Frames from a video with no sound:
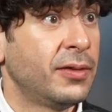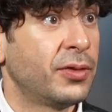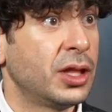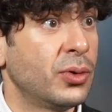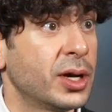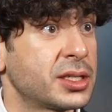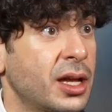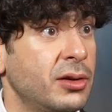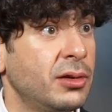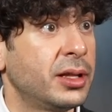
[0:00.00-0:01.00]
for the U S
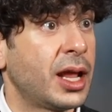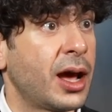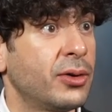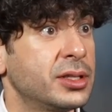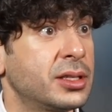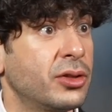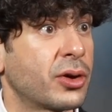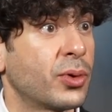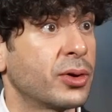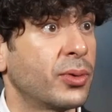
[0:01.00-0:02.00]
title, and now it's
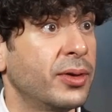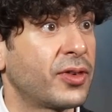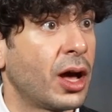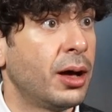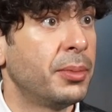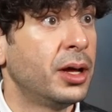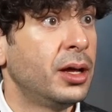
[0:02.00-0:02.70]
look where we've come.